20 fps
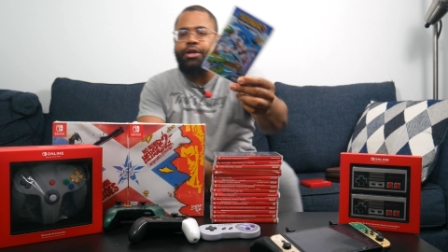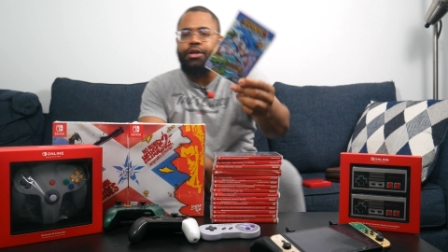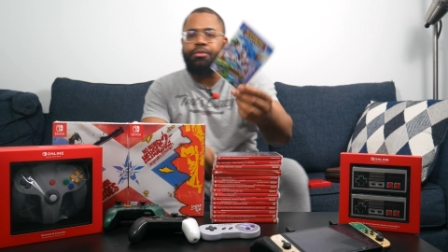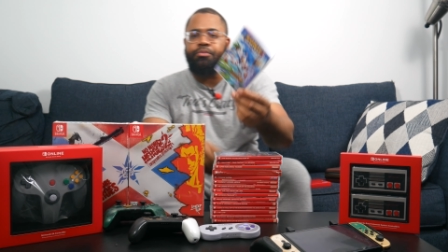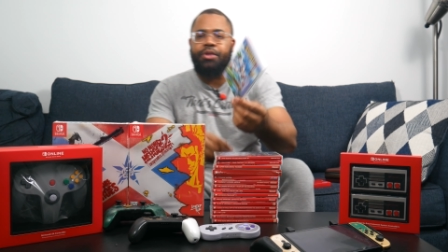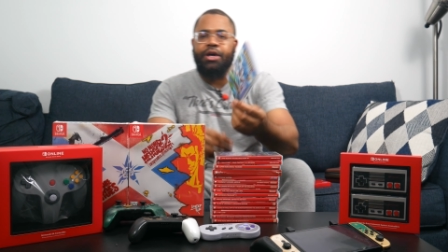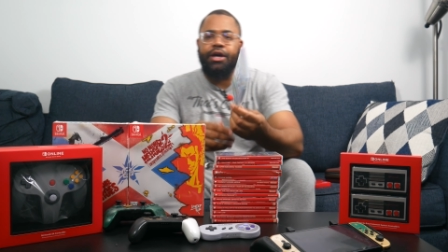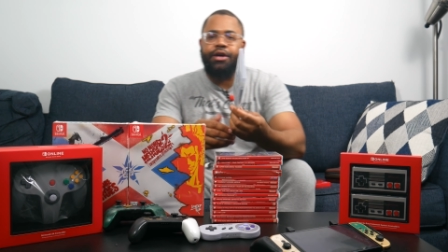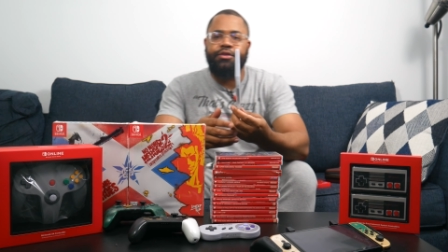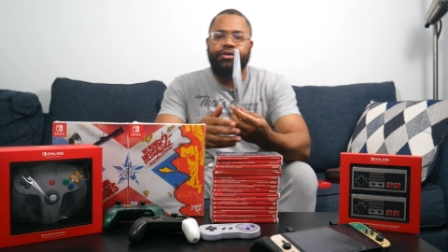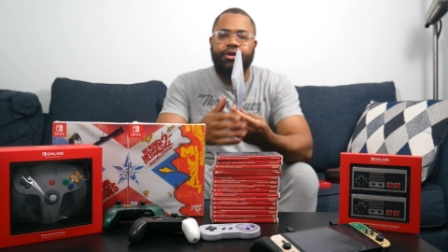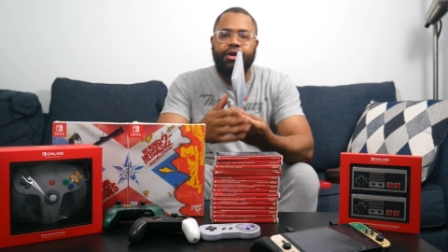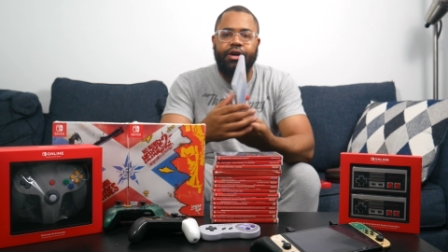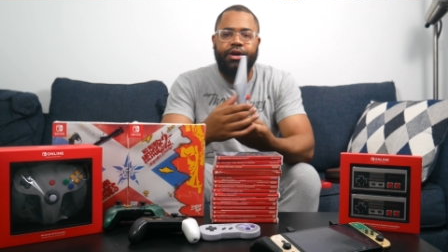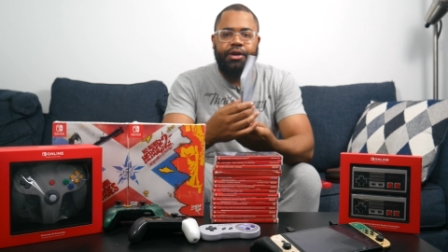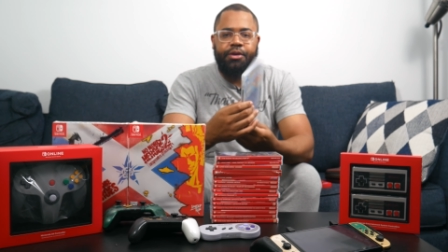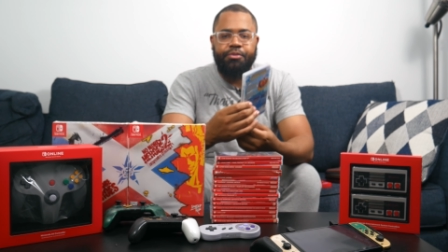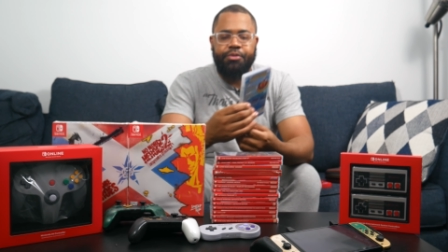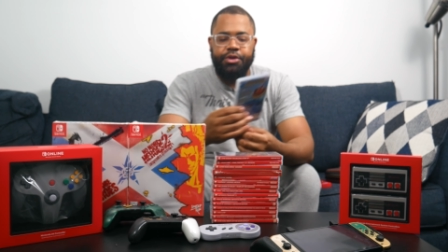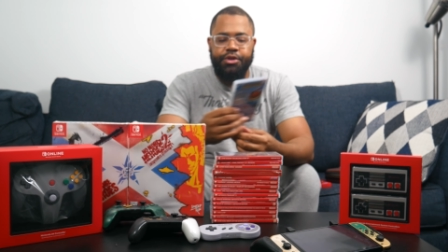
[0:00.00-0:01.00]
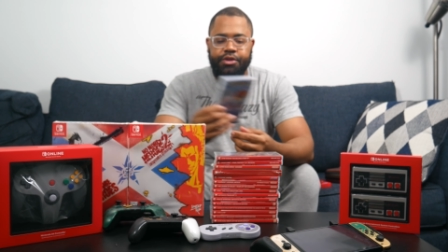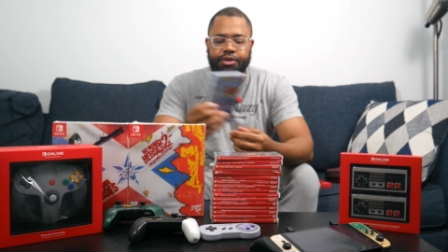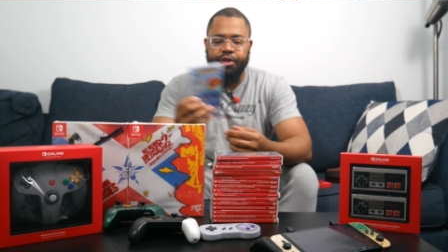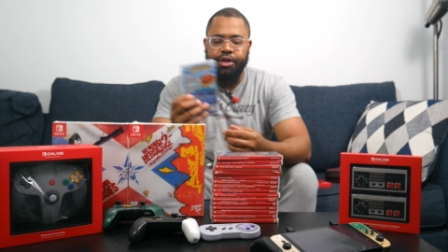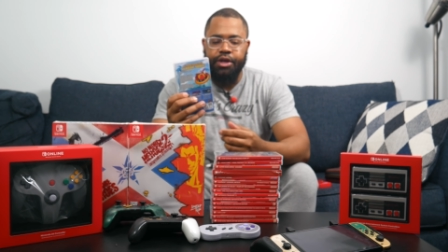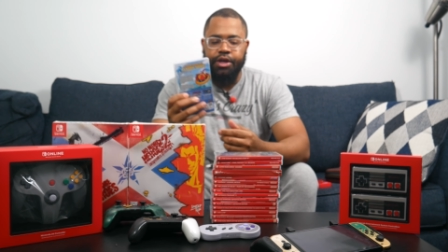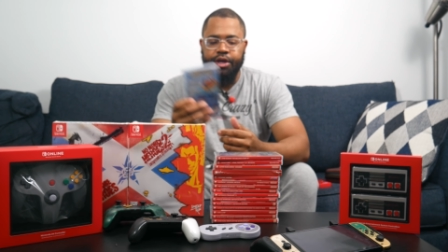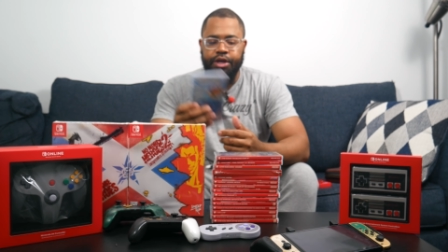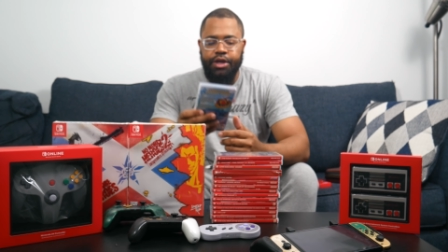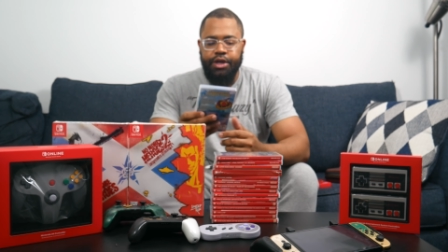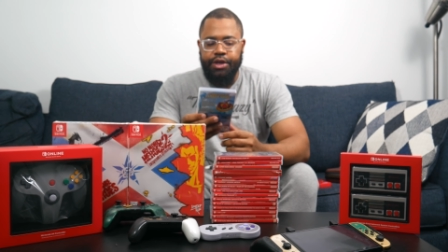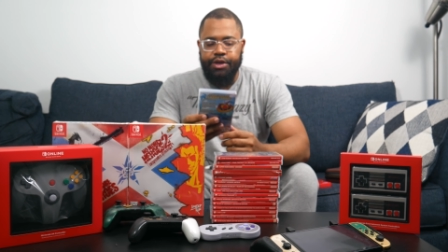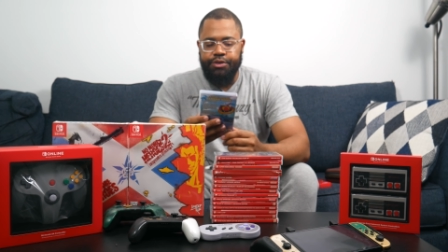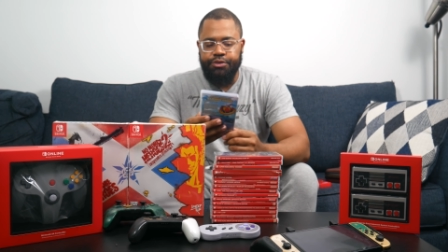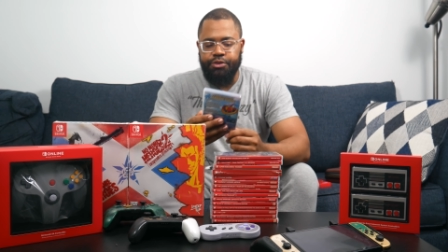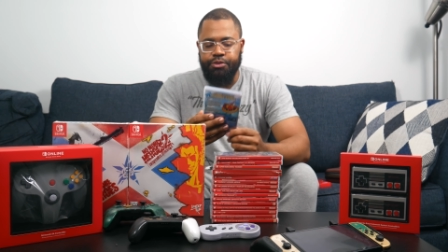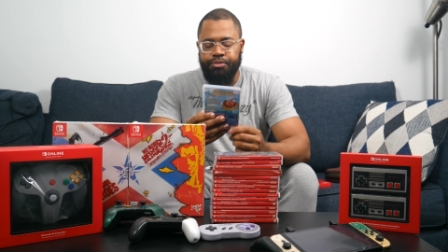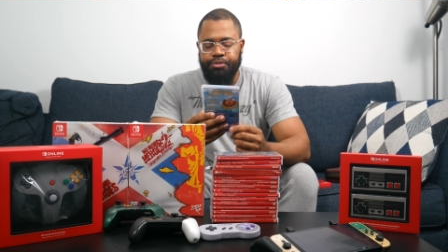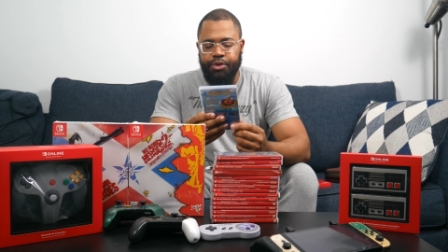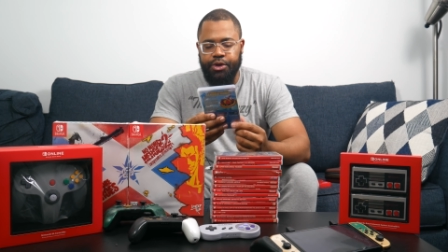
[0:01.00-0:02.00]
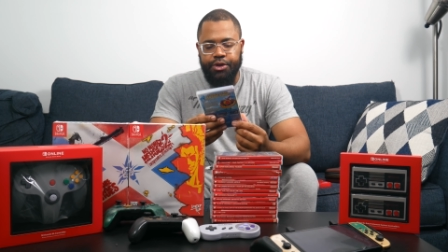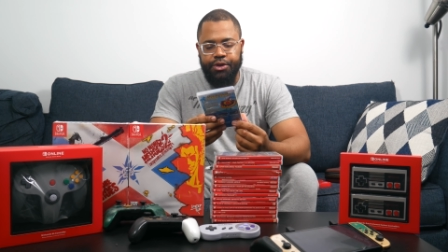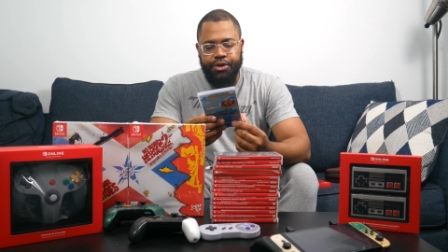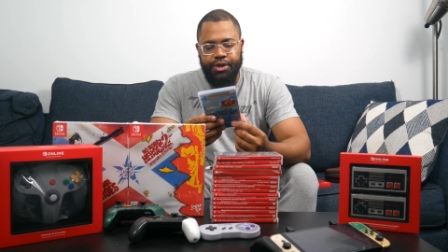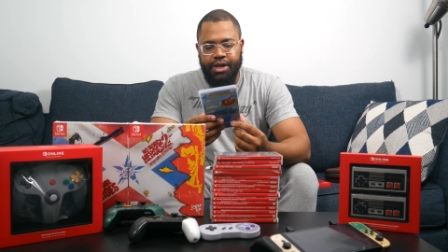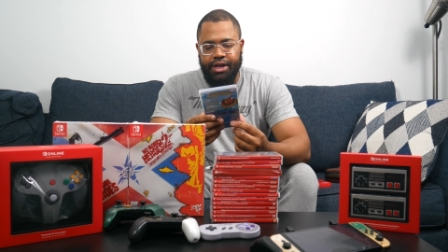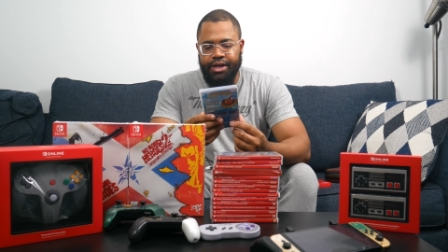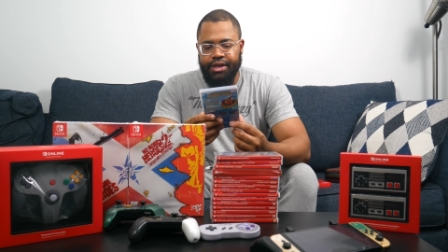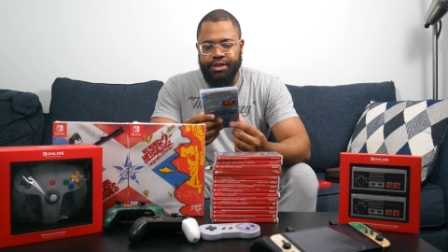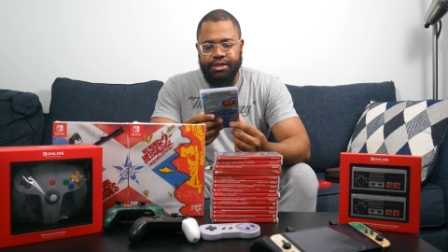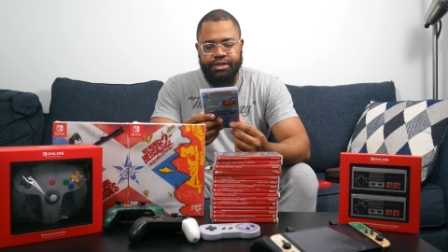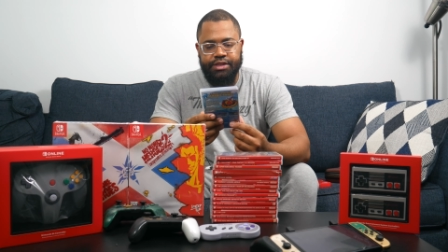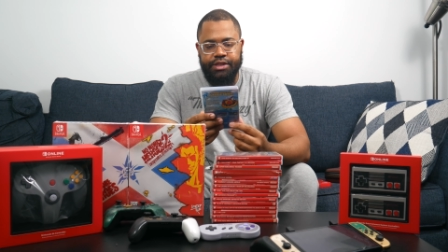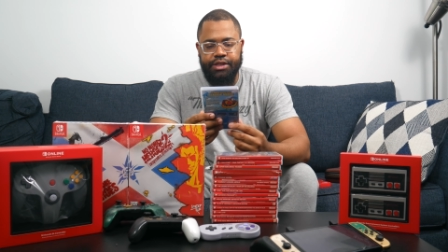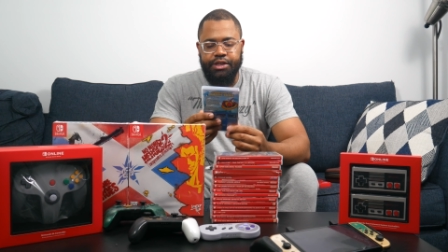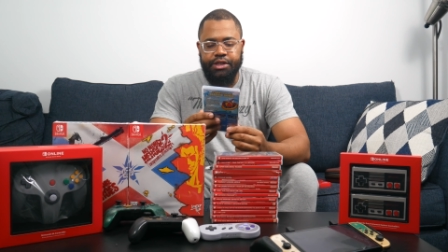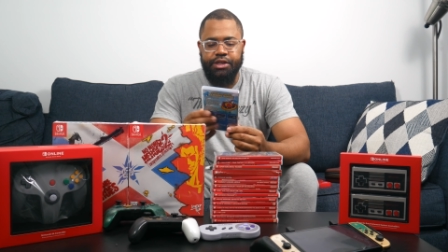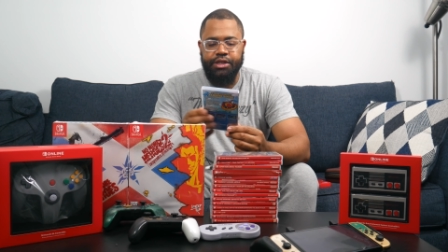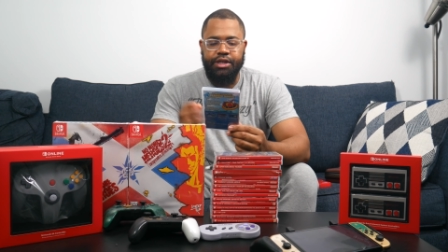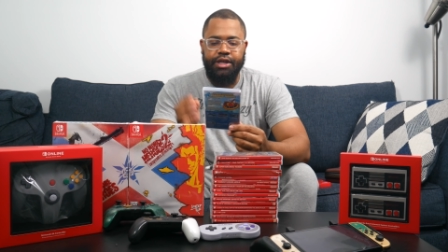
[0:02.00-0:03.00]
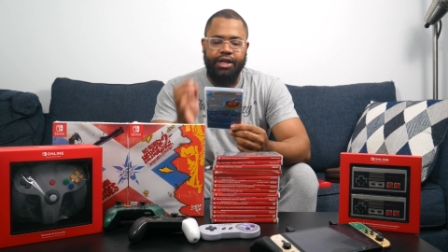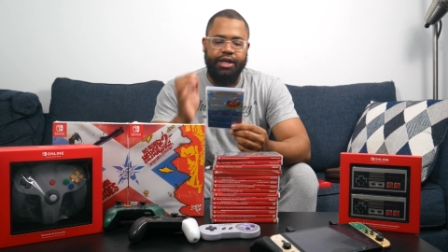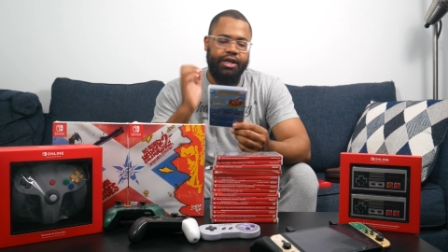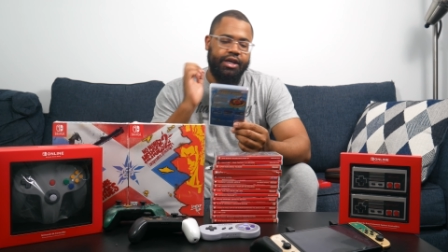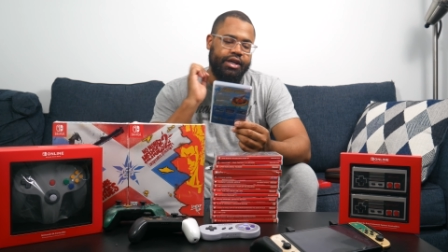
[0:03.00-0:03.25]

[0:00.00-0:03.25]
out at a bad time with Super Mario Odyssey